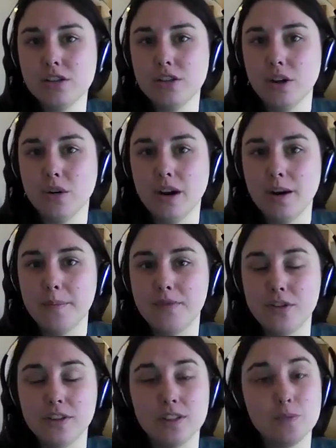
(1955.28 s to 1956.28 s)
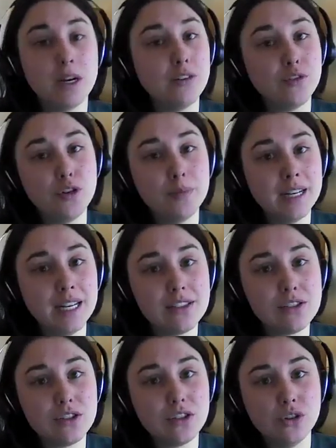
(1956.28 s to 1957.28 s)
So if you can spare a few minutes
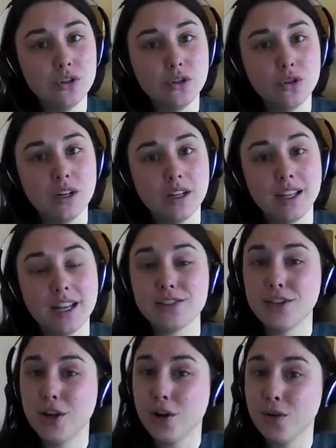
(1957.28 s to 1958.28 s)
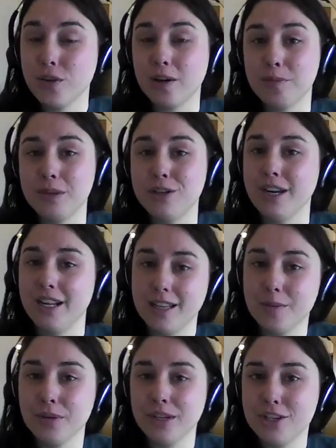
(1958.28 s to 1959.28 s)
to let us know, that would be greatly
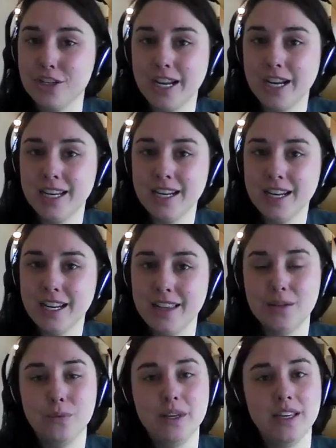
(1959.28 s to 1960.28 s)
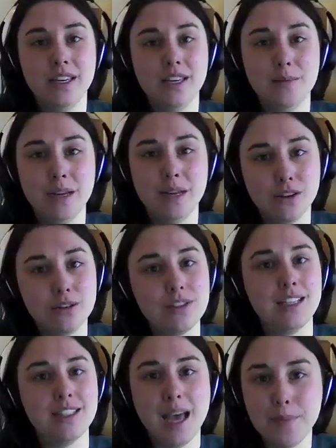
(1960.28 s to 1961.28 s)
appreciated, and then we can make those things
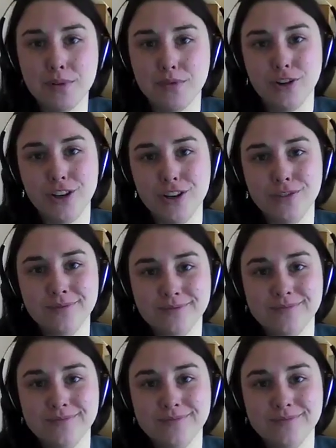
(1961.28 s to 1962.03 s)
happen for you.